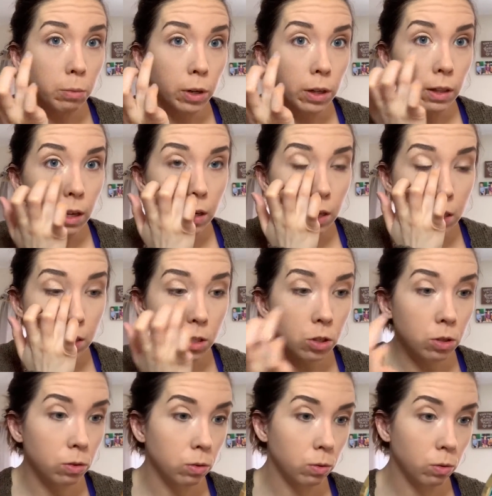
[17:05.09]
to bring that
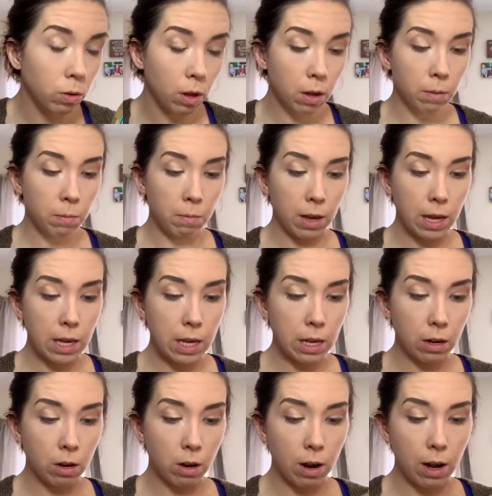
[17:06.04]
into my
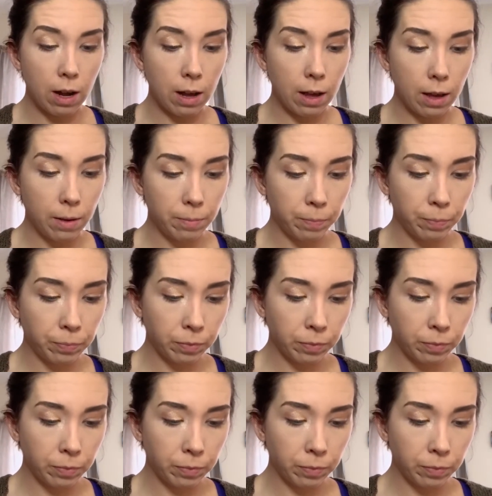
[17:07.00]
inner eye.